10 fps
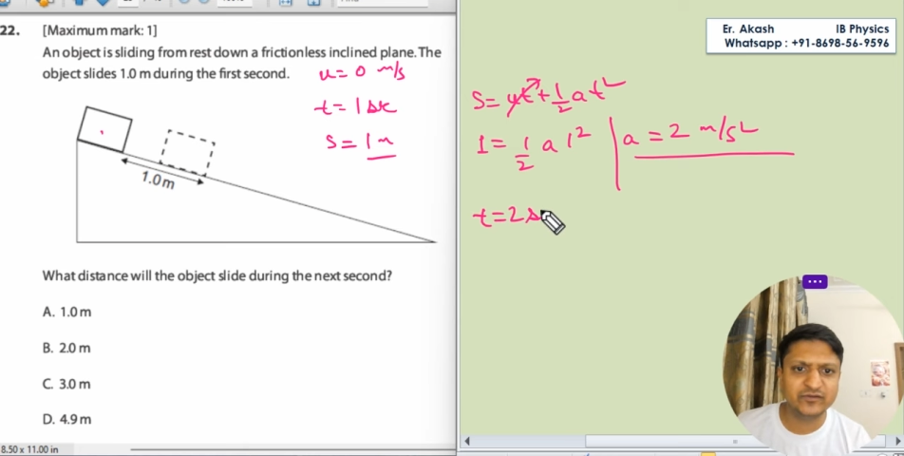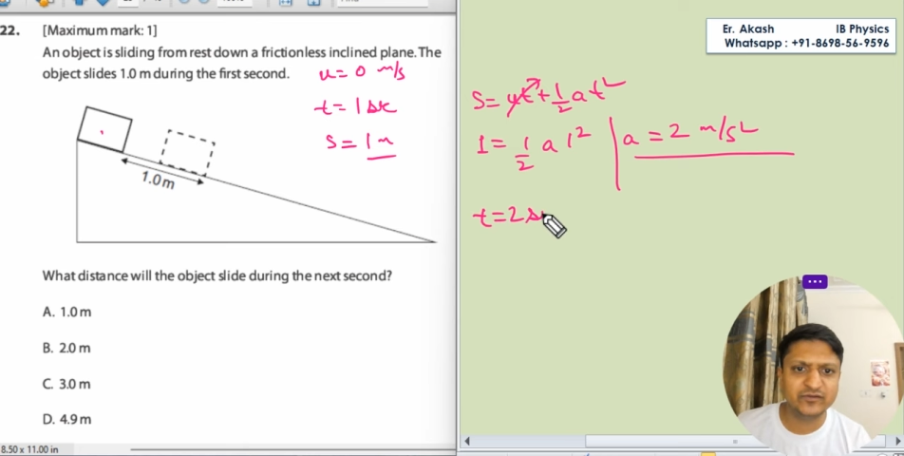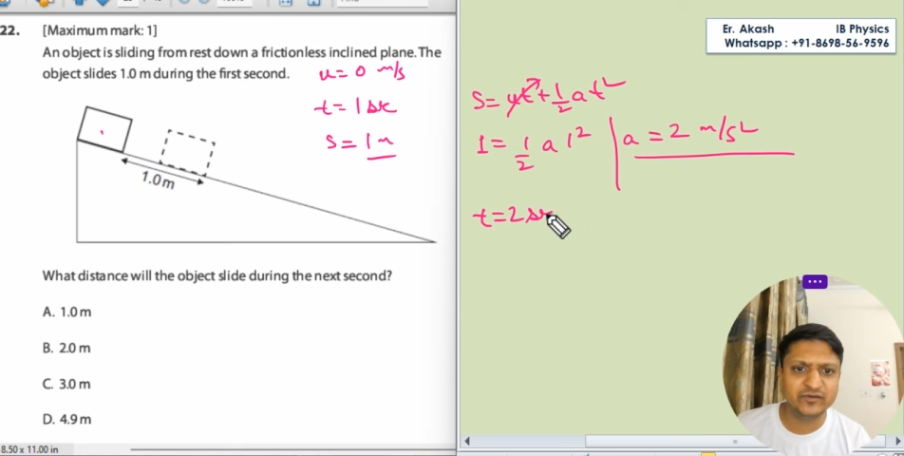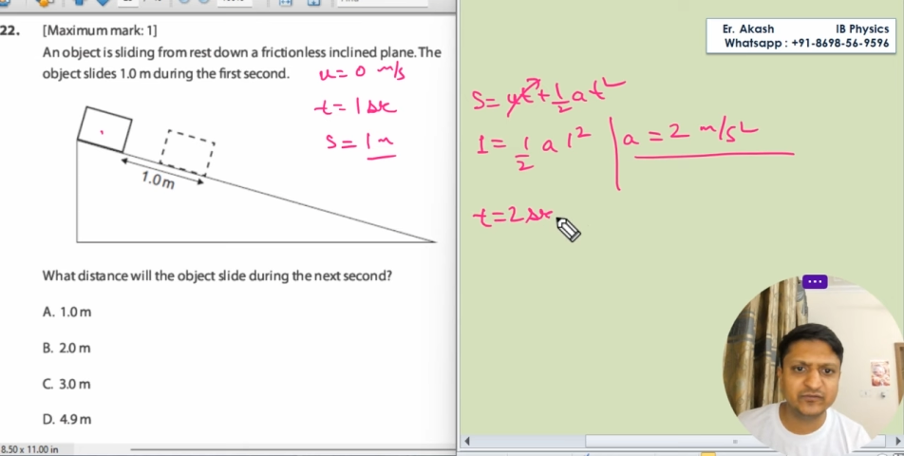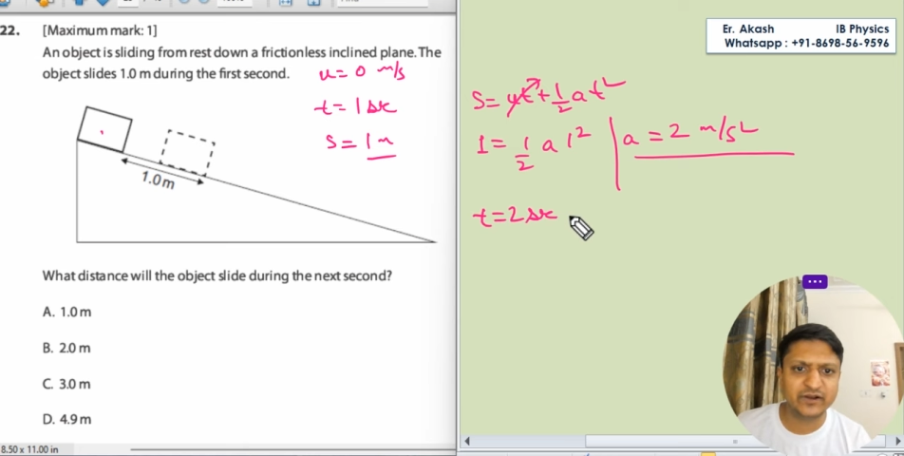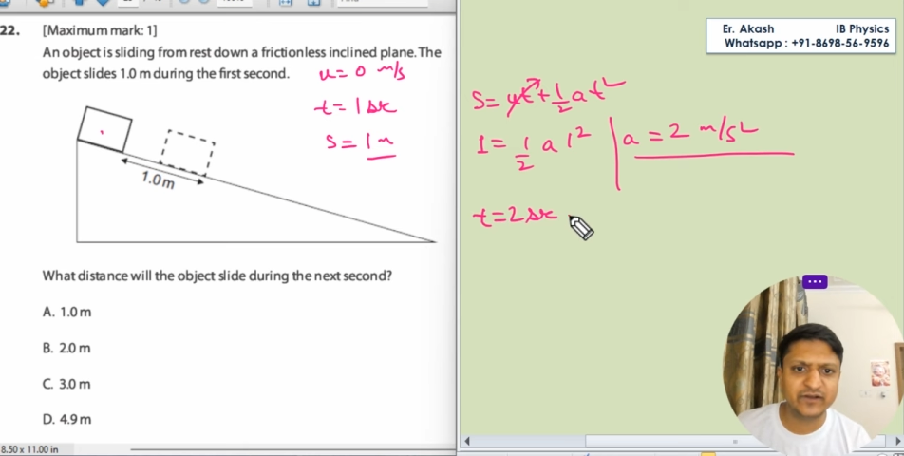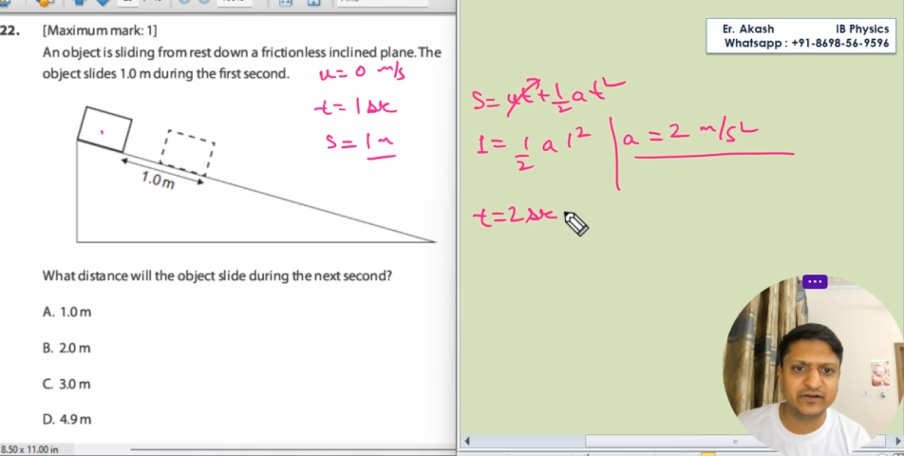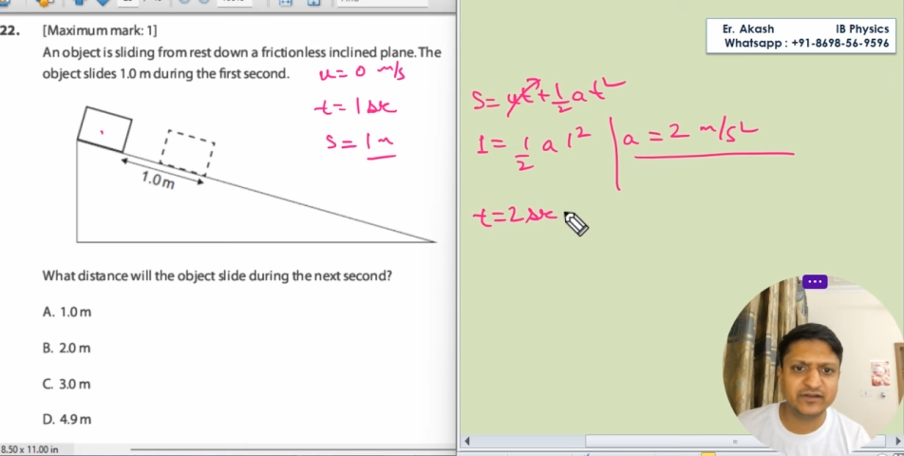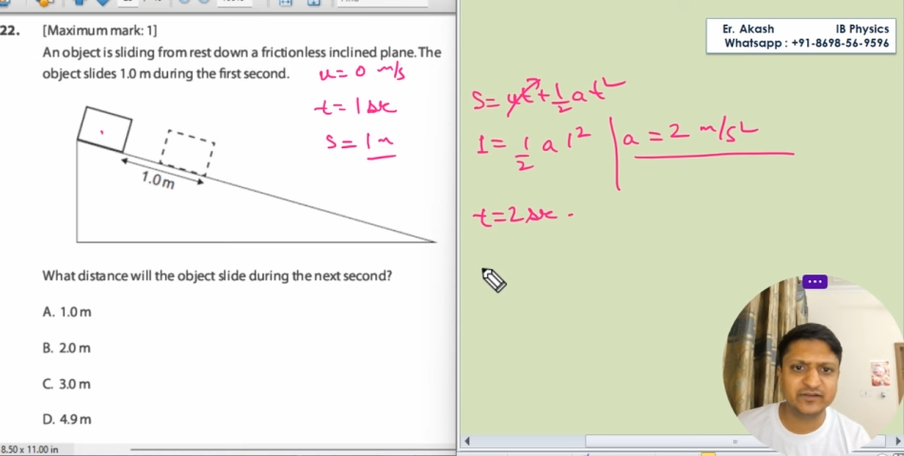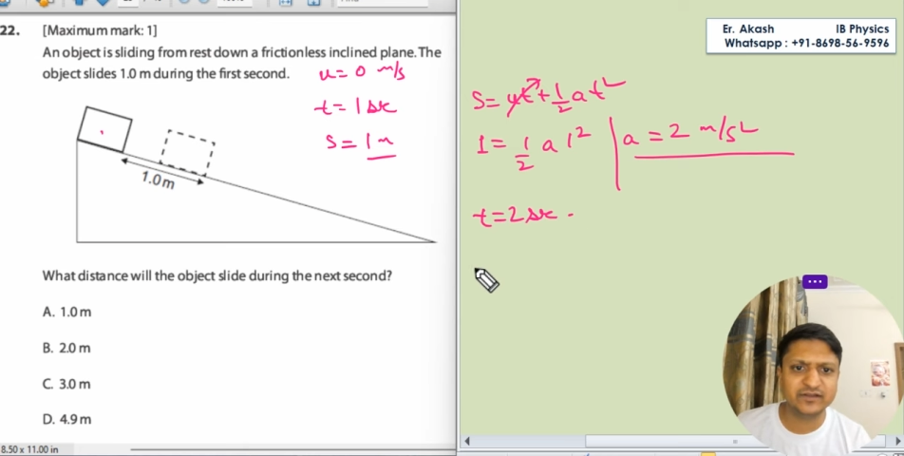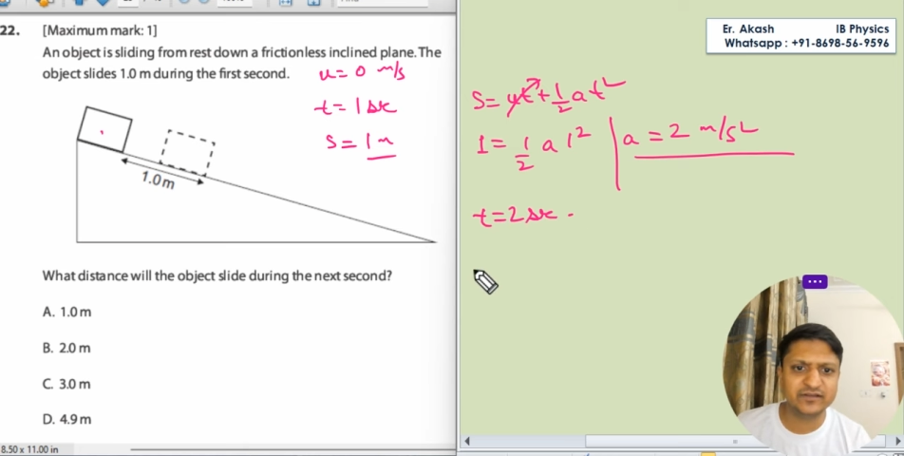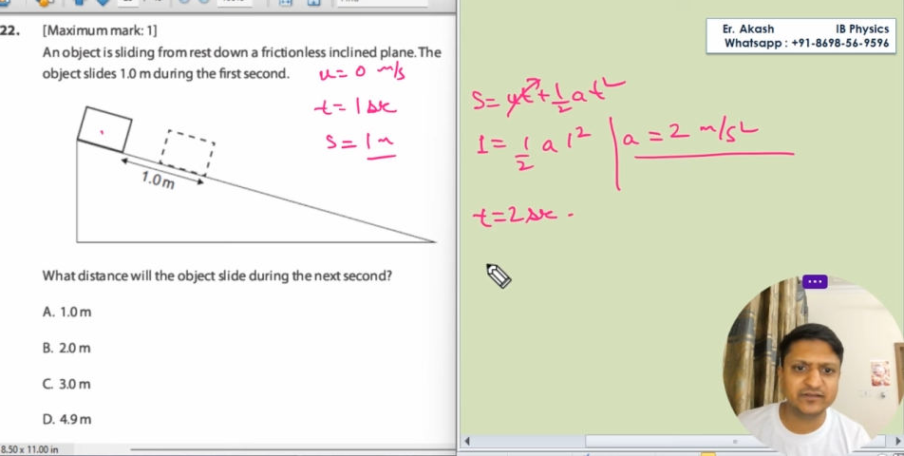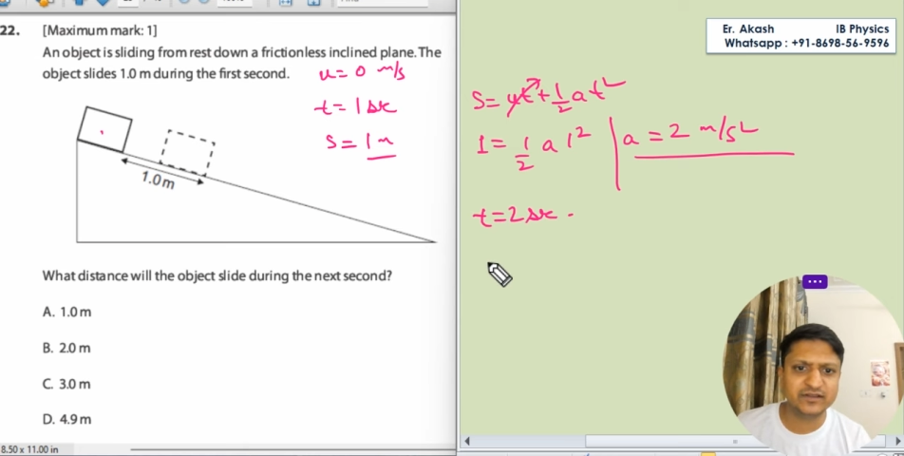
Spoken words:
We will find the distance,